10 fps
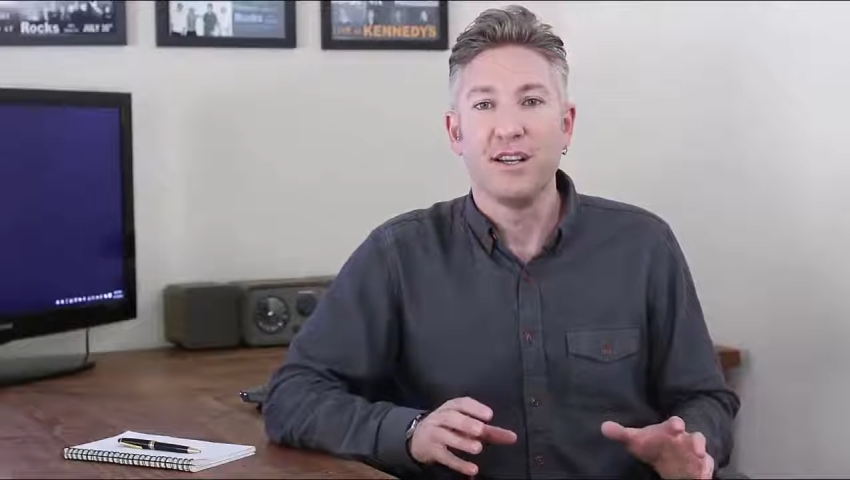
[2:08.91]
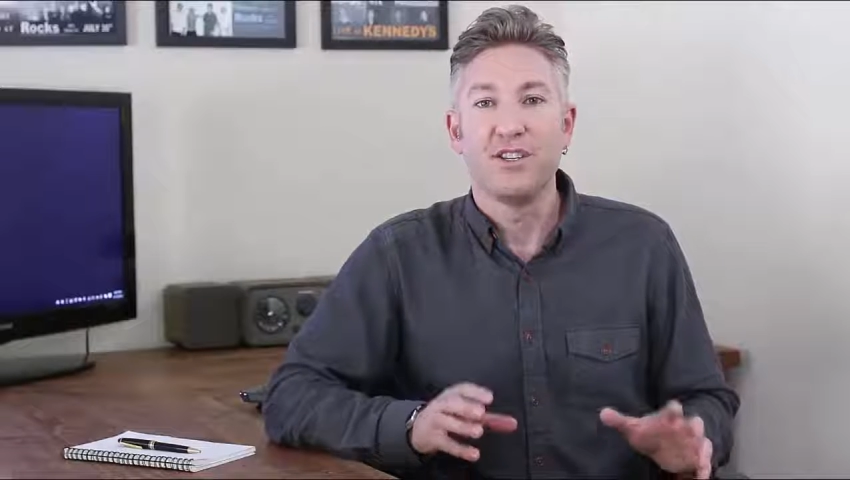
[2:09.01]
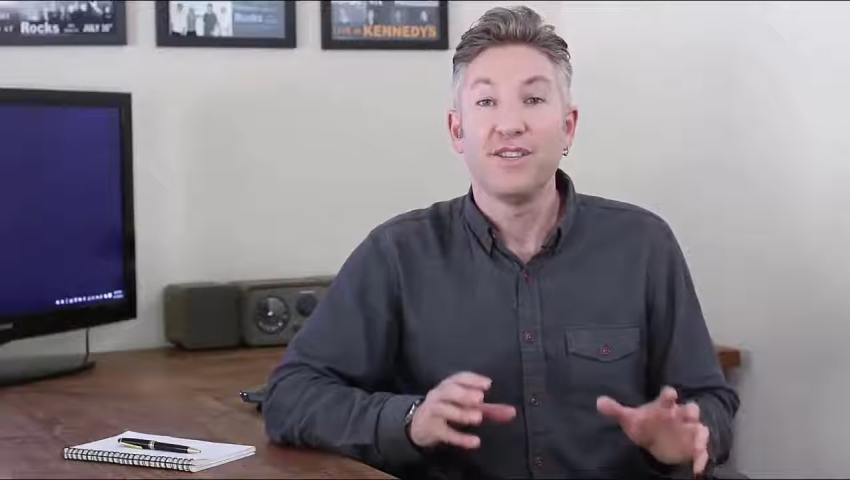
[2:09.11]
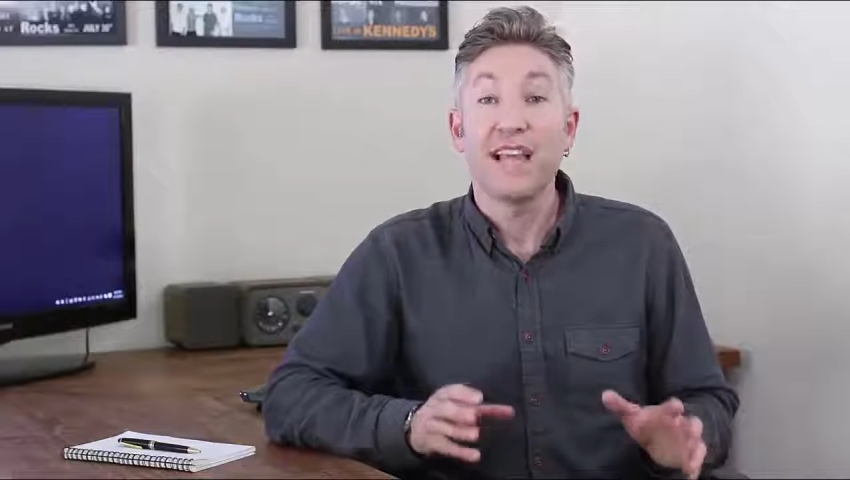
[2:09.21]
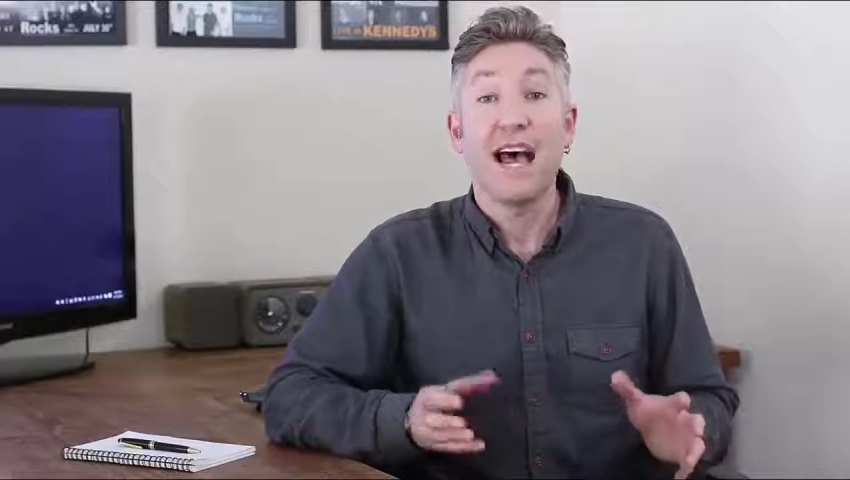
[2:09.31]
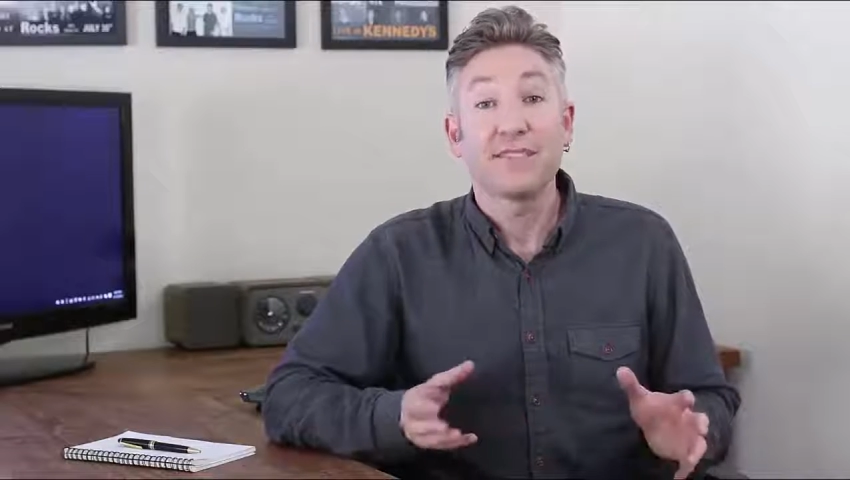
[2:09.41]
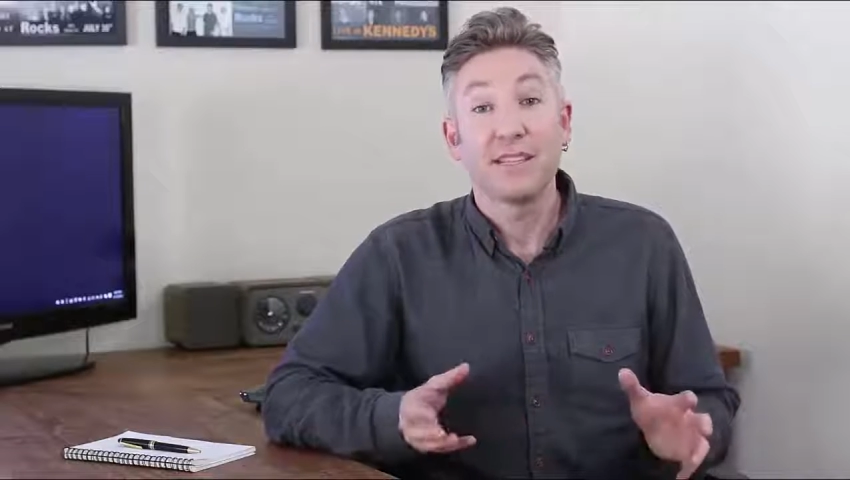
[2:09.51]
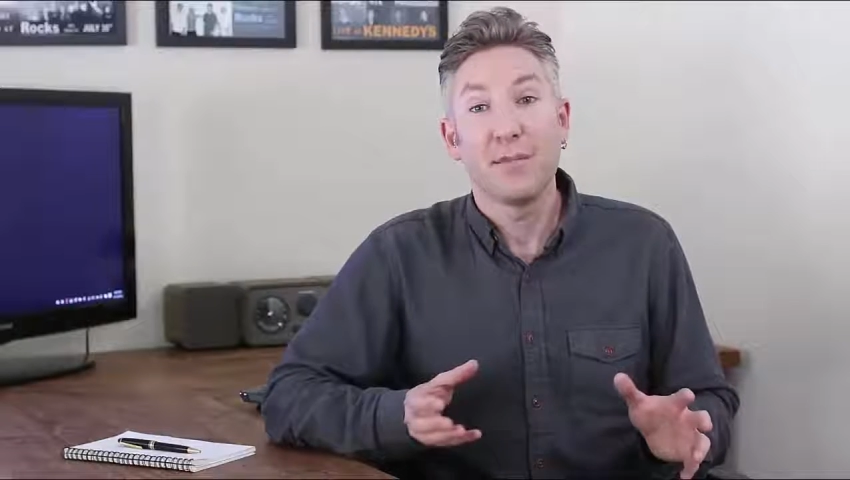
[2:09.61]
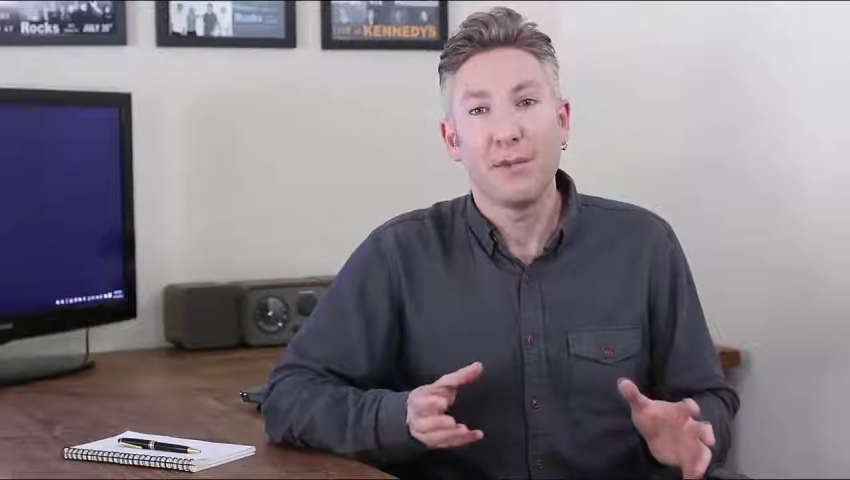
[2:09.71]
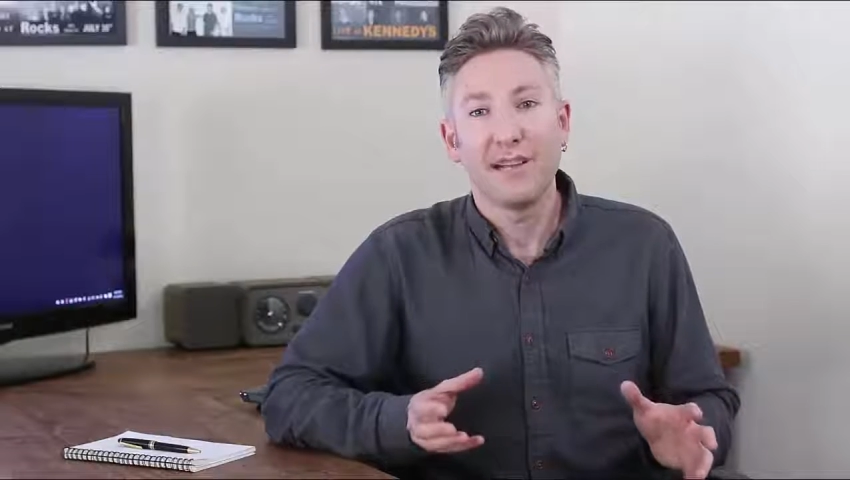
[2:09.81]
Just ask
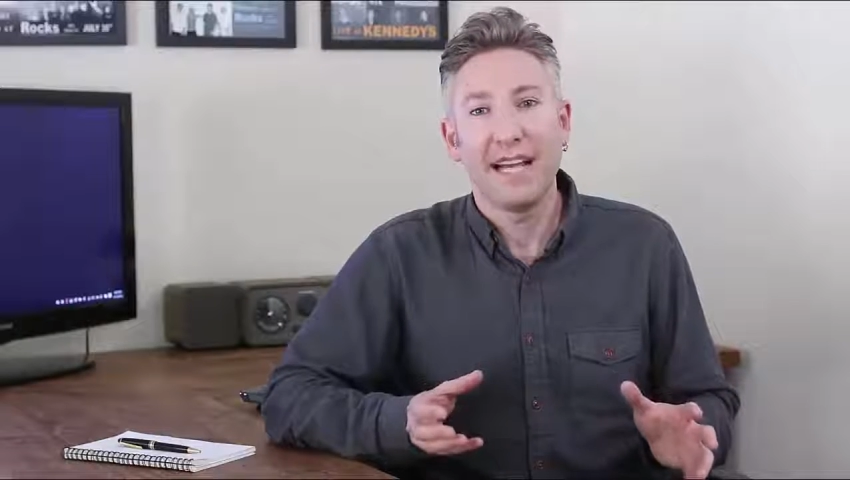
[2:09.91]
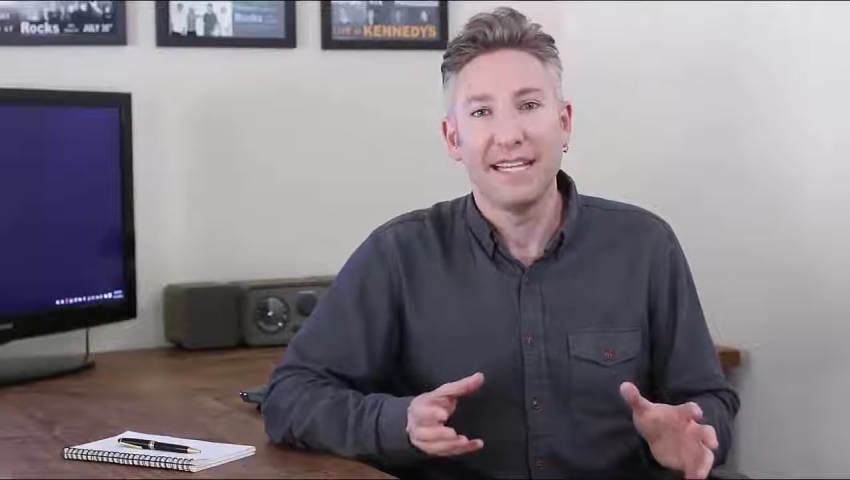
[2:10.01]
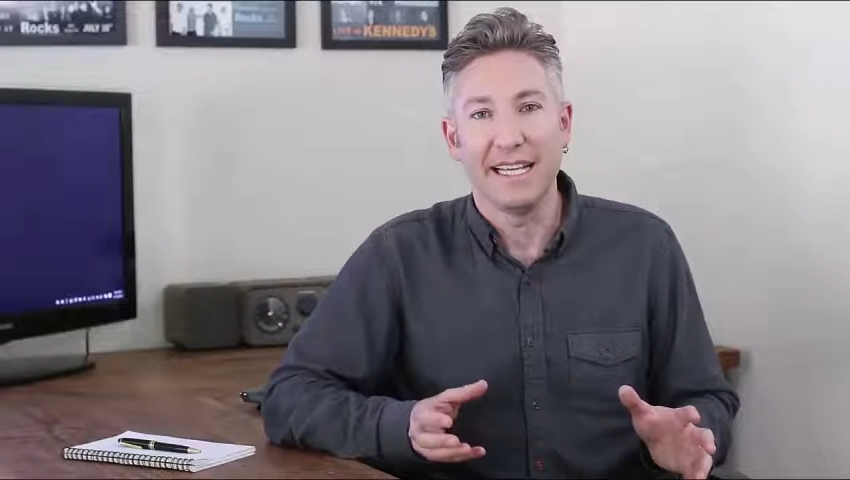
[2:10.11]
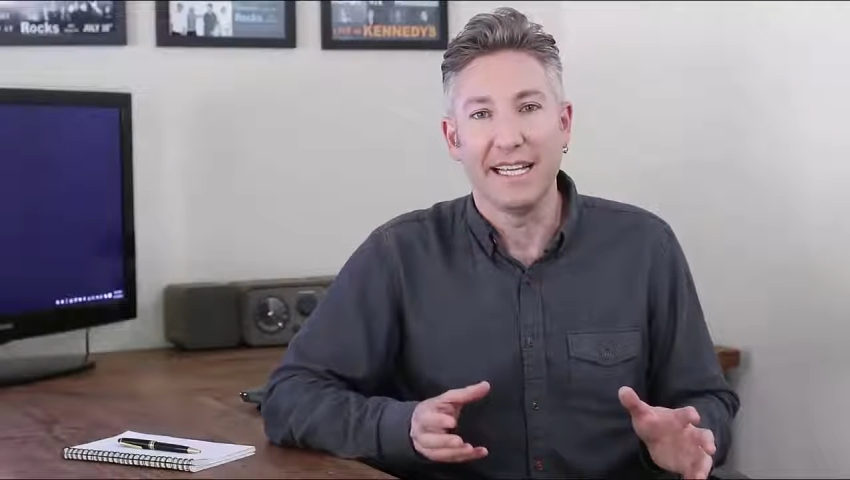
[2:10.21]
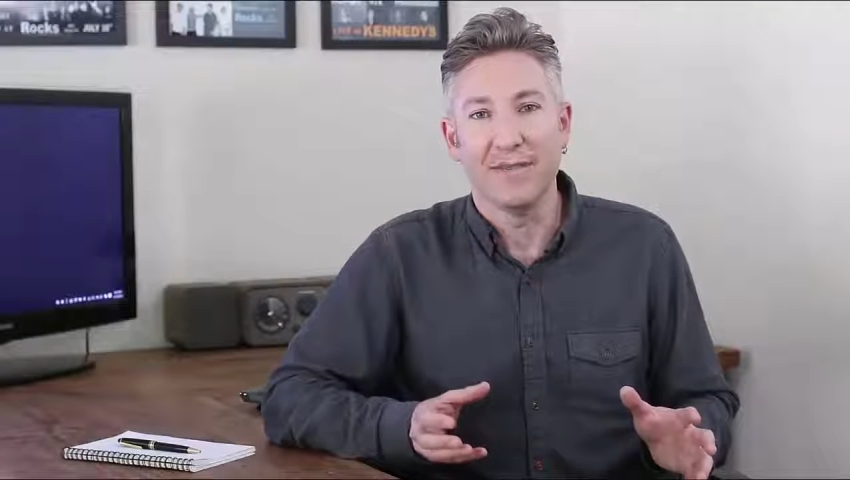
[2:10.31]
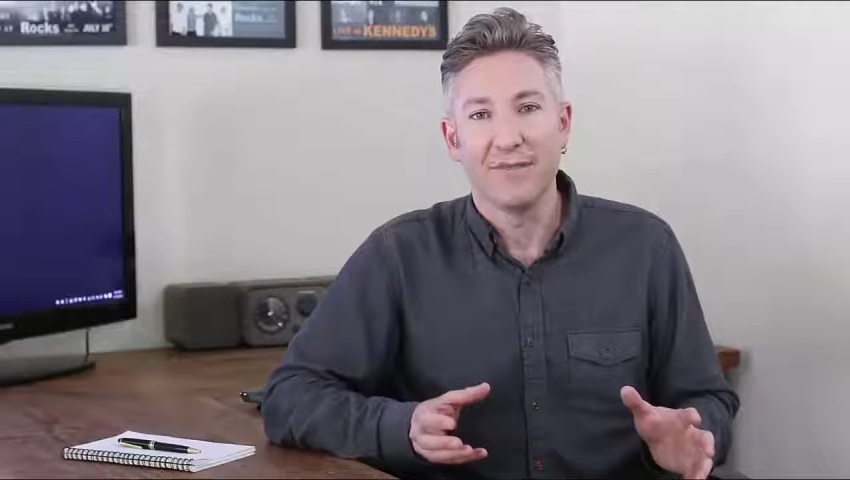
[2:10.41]
them politely.